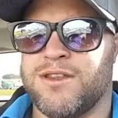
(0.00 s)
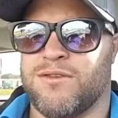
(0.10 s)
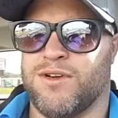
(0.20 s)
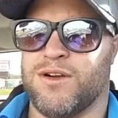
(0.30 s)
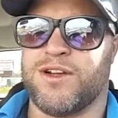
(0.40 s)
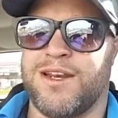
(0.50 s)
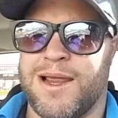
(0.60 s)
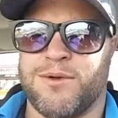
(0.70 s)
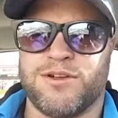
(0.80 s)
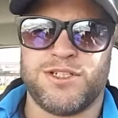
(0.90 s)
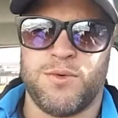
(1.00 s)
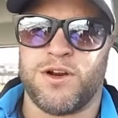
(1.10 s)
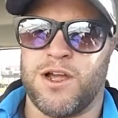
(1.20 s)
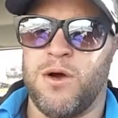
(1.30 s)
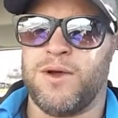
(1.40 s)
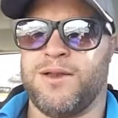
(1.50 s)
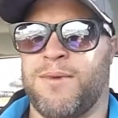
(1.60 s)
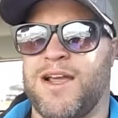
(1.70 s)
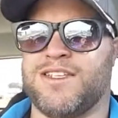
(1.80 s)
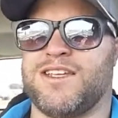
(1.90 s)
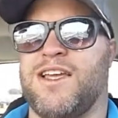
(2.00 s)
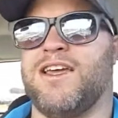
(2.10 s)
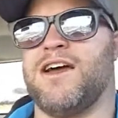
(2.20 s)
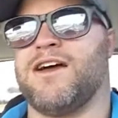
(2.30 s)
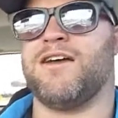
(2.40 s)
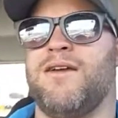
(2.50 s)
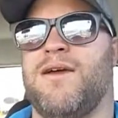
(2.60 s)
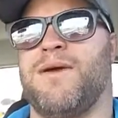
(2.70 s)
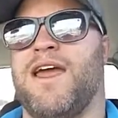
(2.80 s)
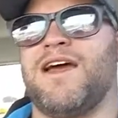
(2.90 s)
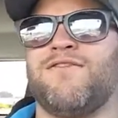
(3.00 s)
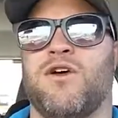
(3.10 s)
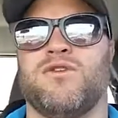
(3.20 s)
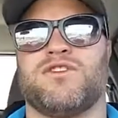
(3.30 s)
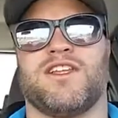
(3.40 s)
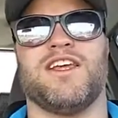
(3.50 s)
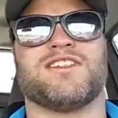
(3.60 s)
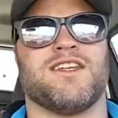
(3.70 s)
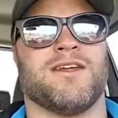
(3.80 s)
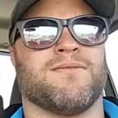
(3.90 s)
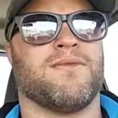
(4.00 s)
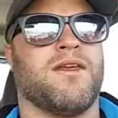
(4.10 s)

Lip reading: The real good neighborhoods you want to go in might say may have no soliciting.